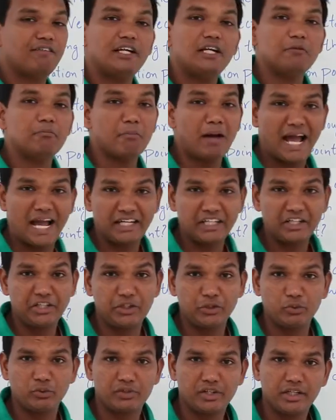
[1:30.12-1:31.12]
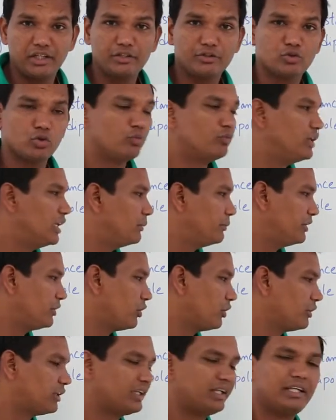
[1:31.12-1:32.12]
field magnitude right. So we will be
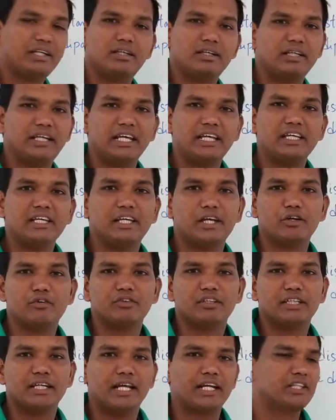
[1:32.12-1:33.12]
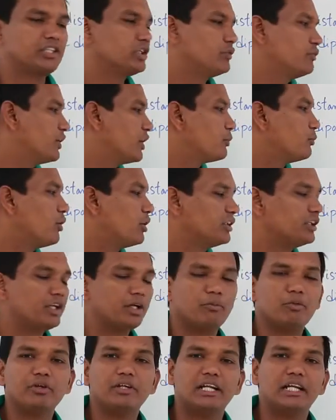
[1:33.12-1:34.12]
not taking care of the direction we are bothered
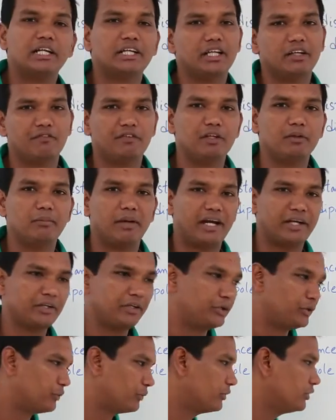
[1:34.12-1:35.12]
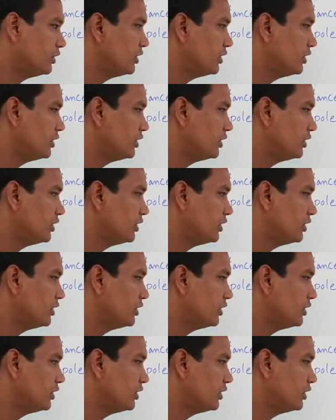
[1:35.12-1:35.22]
about electric field magnitude.